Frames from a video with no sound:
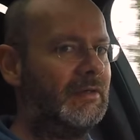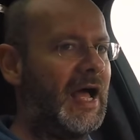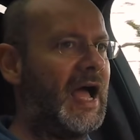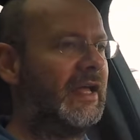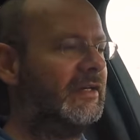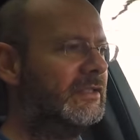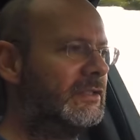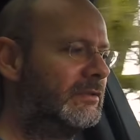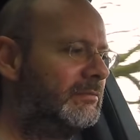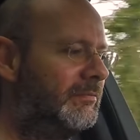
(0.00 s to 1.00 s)
and
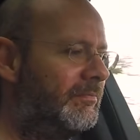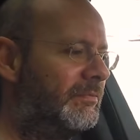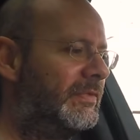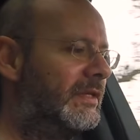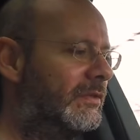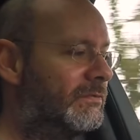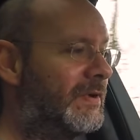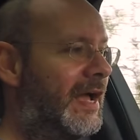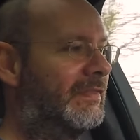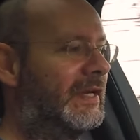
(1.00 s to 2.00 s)
the
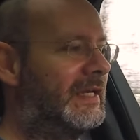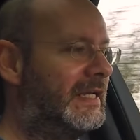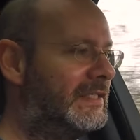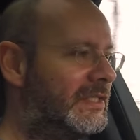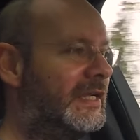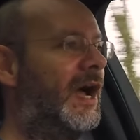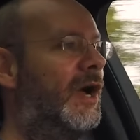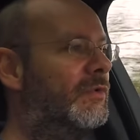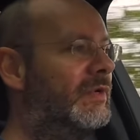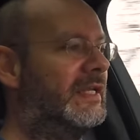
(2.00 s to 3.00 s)
fact that it is the
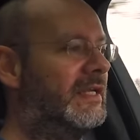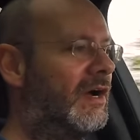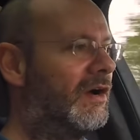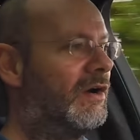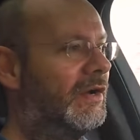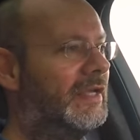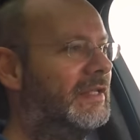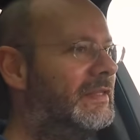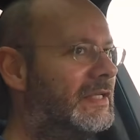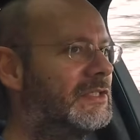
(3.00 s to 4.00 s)
only car
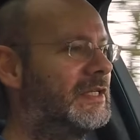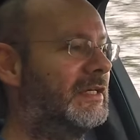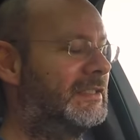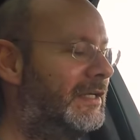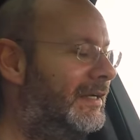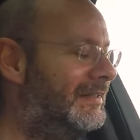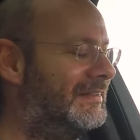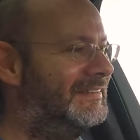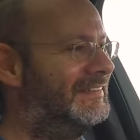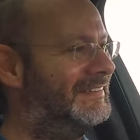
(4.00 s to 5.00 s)
in this sector,
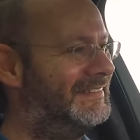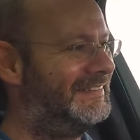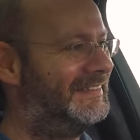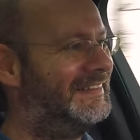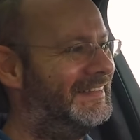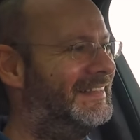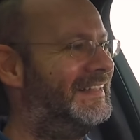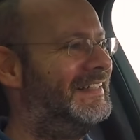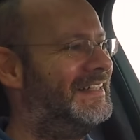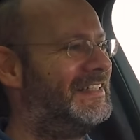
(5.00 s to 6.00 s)

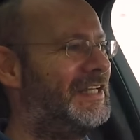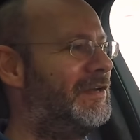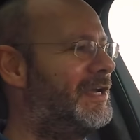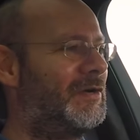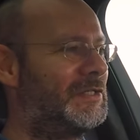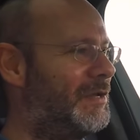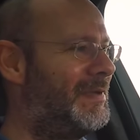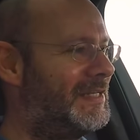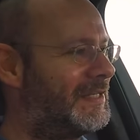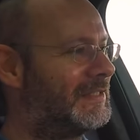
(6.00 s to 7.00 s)
it's the only car in so
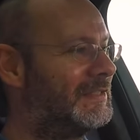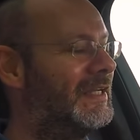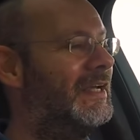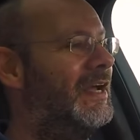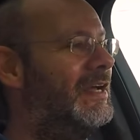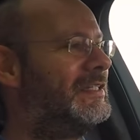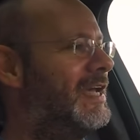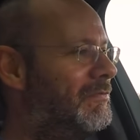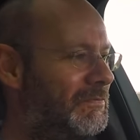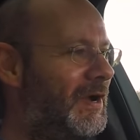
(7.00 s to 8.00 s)
many sectors, to
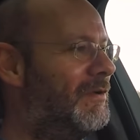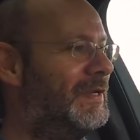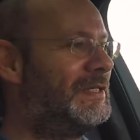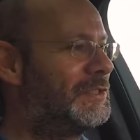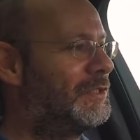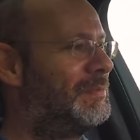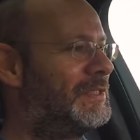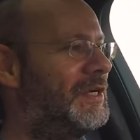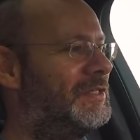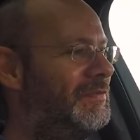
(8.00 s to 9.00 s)
have a 5-litre
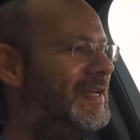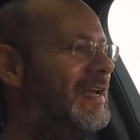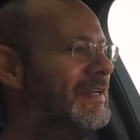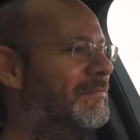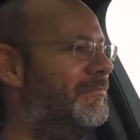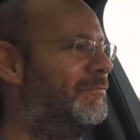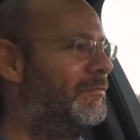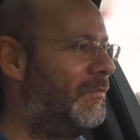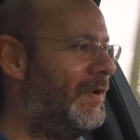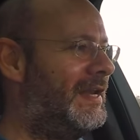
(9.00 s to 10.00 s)
supercharged V8?
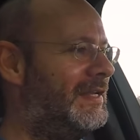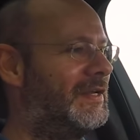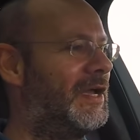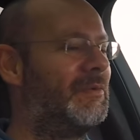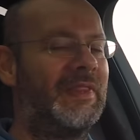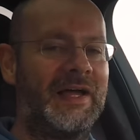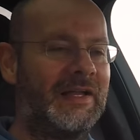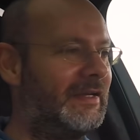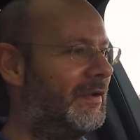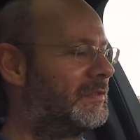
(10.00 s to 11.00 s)
Where do you go with
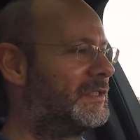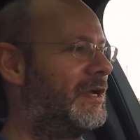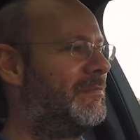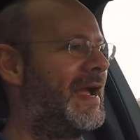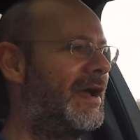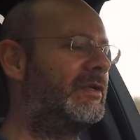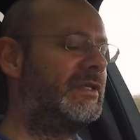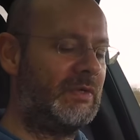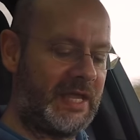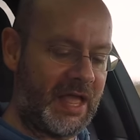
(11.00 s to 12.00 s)
that long term? How do
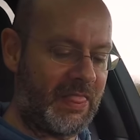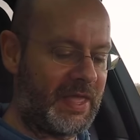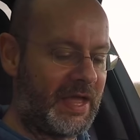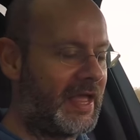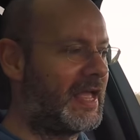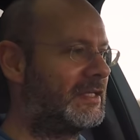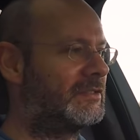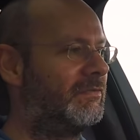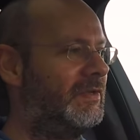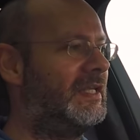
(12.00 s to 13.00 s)
you get that
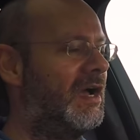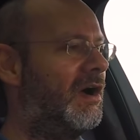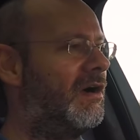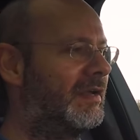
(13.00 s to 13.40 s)
SVR